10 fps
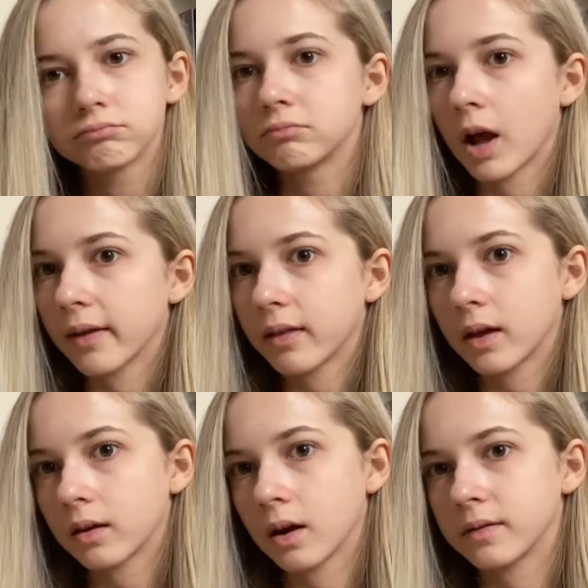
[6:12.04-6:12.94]
I
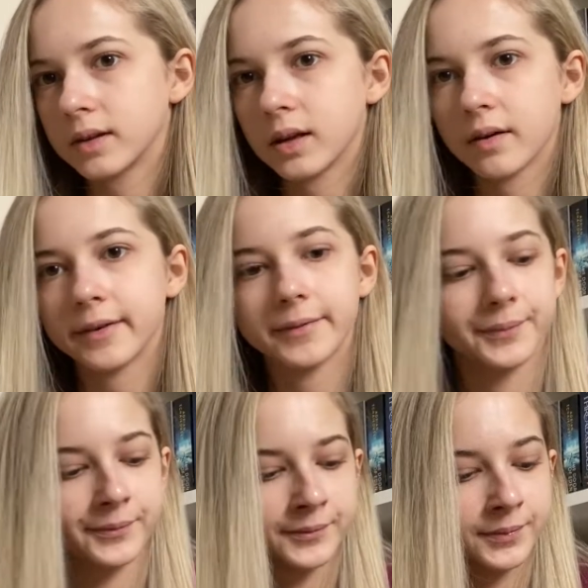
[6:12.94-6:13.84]
think. Kuznia.
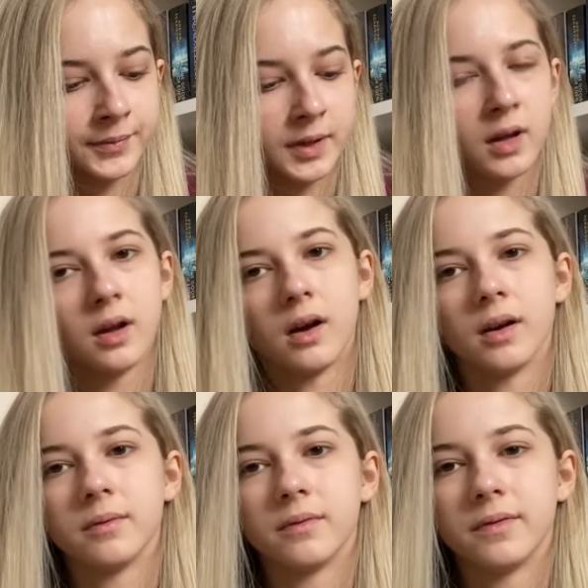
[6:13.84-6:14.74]
I
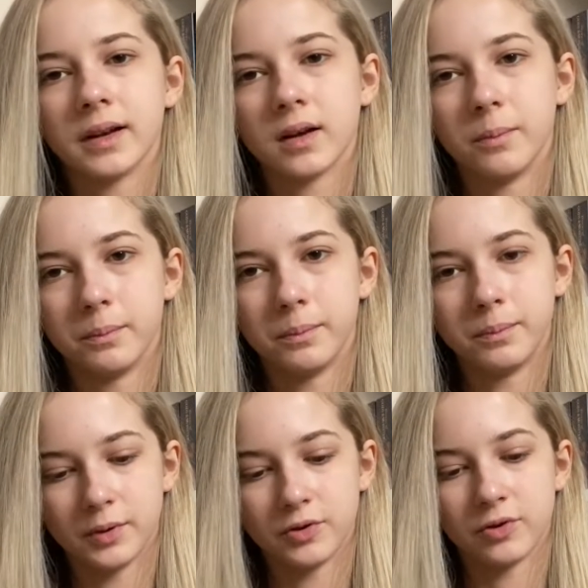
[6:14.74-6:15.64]
feel like I'm
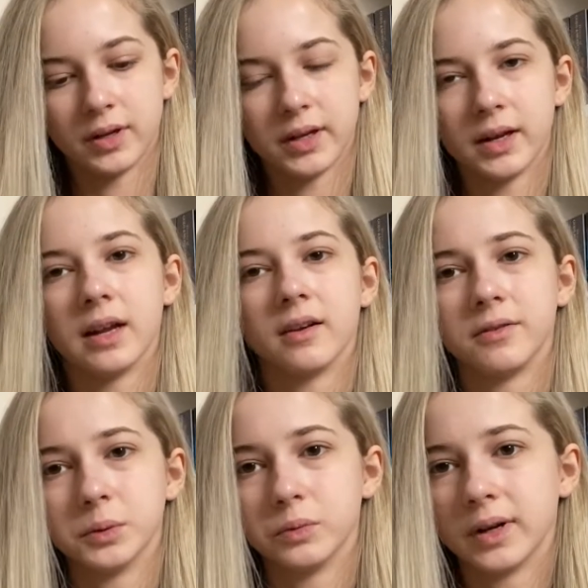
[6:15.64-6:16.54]
butchering it and I
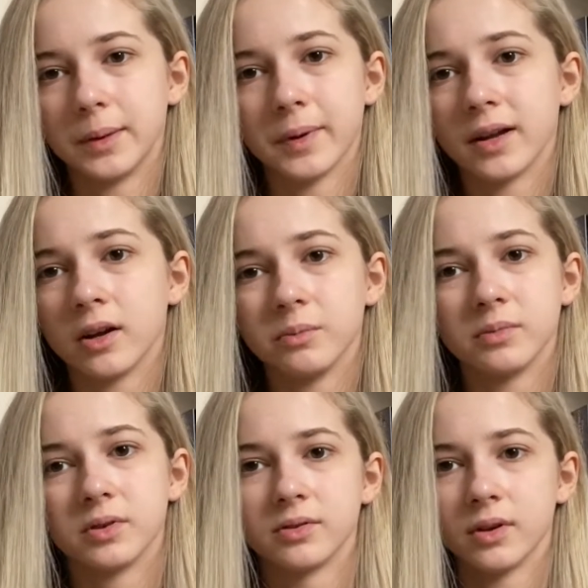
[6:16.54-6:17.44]
feel really bad. I'm
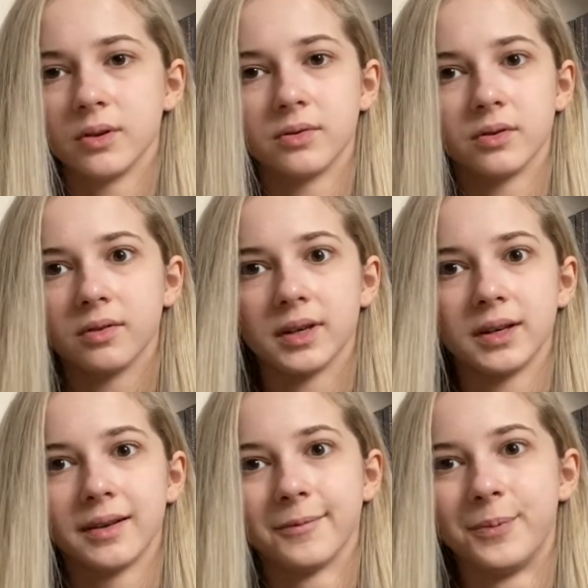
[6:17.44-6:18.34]
so sorry.
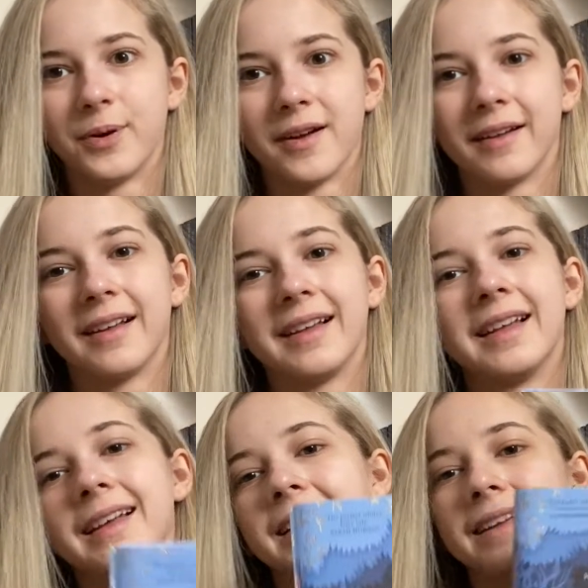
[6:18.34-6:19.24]
But
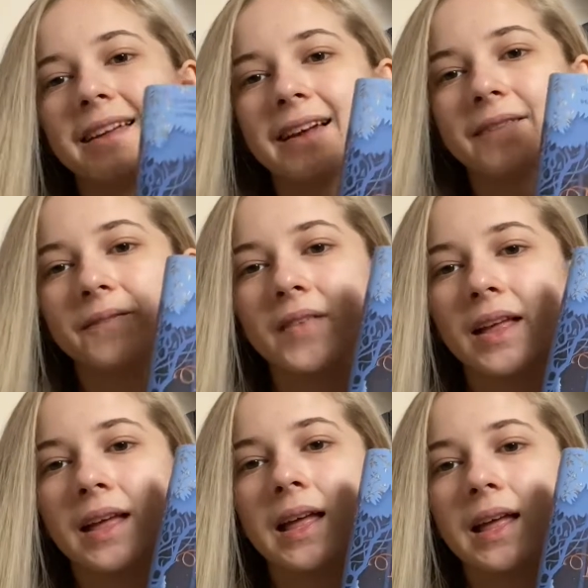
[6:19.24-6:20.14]
yeah,
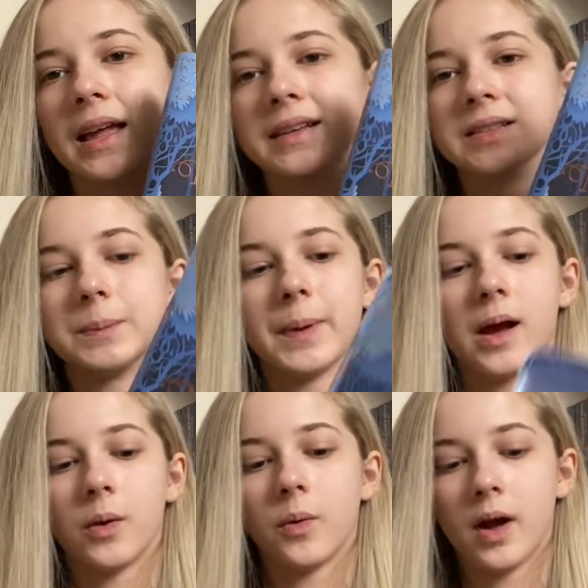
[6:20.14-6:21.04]
it's
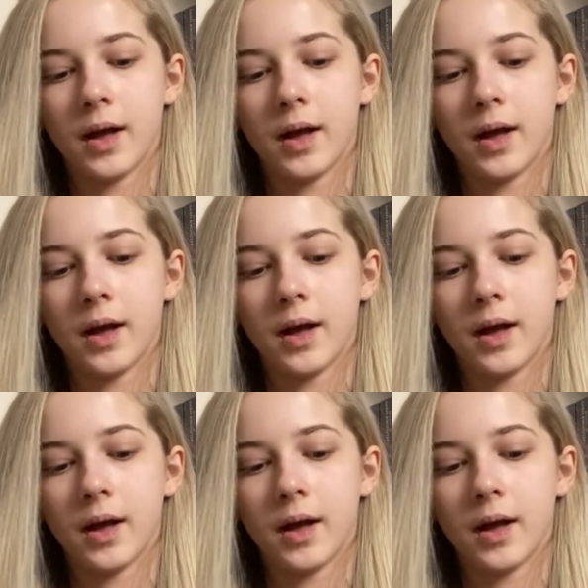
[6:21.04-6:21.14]
about